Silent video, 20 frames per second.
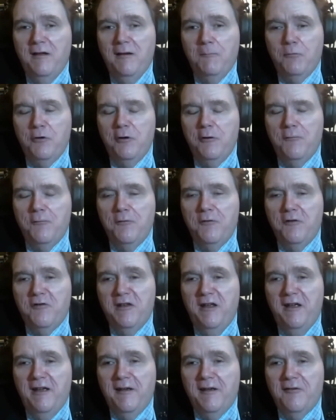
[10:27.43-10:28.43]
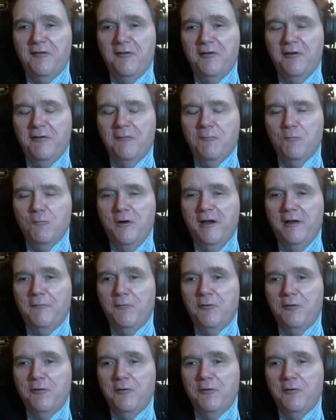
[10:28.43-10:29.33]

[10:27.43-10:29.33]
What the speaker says: blue for the text, red for